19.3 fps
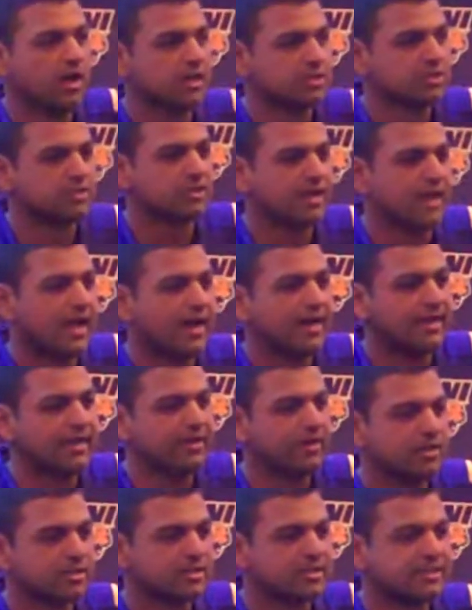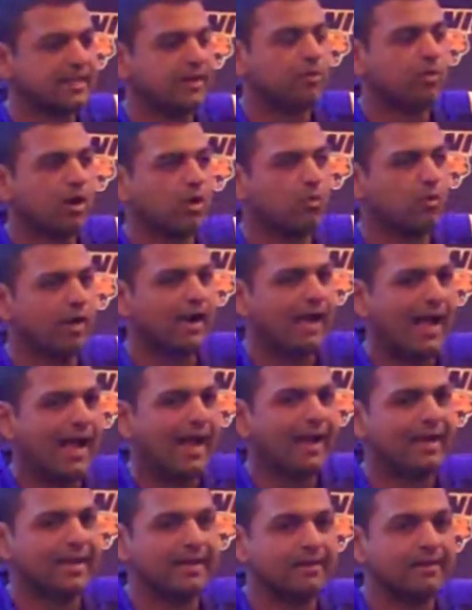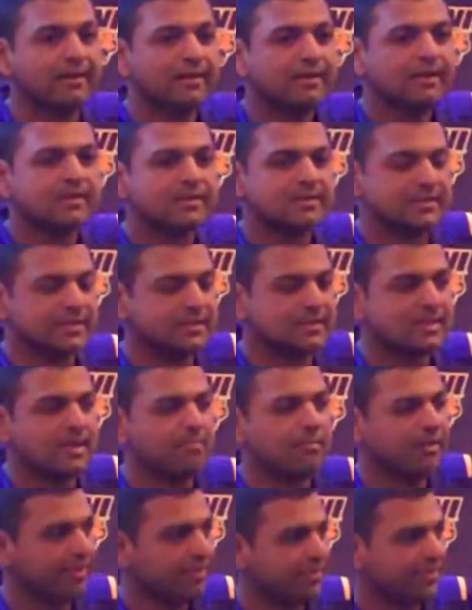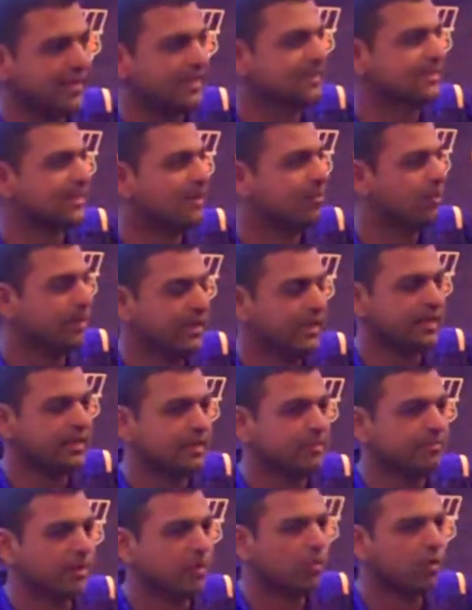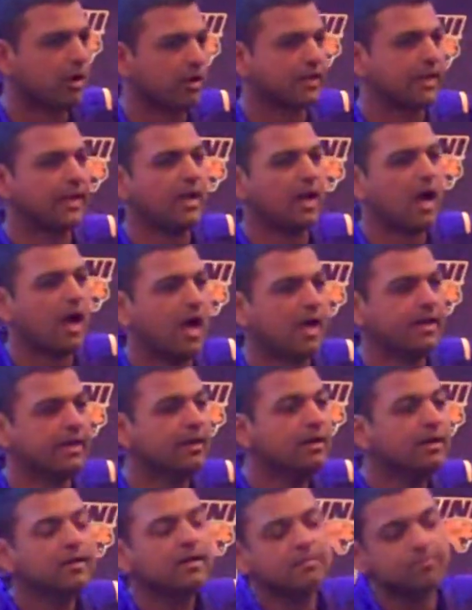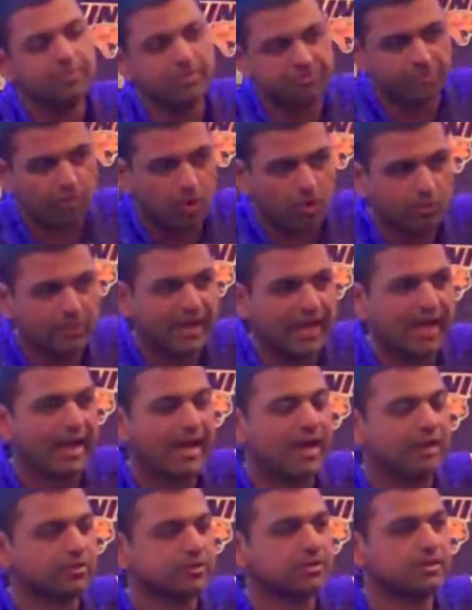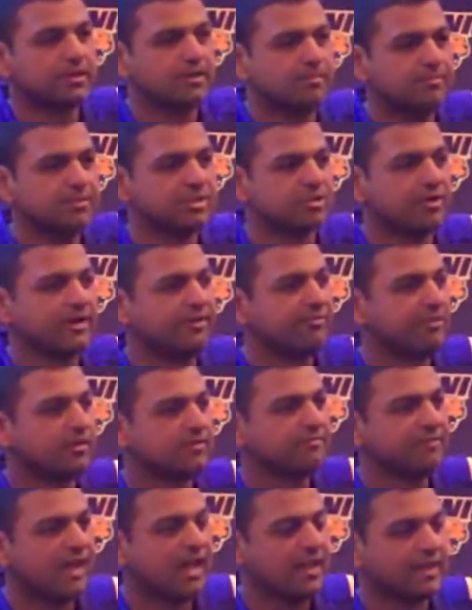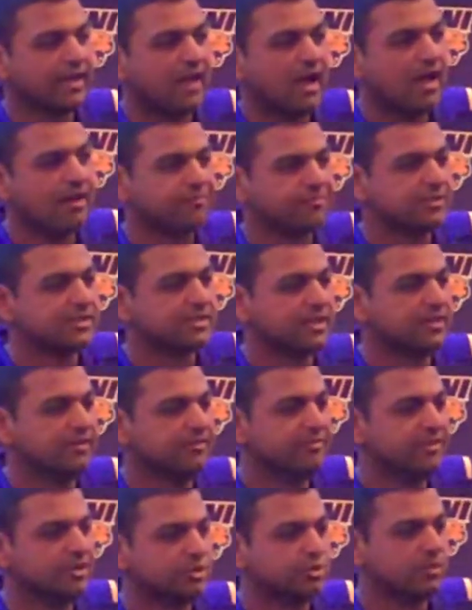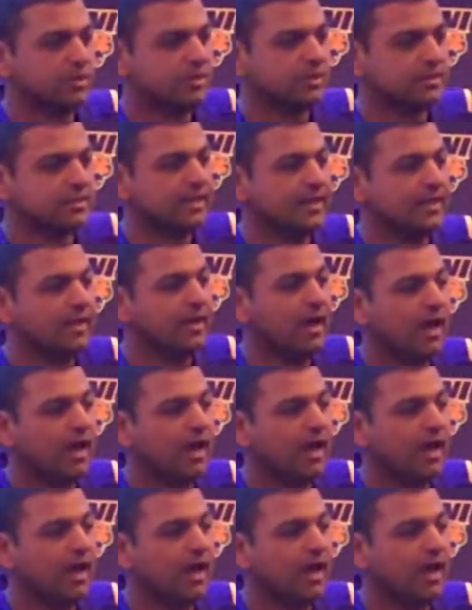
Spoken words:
us to kind of, you know, see where we're at and see some of the things that we need to be working on before we head out to the Missouri Valley Conference Individuals in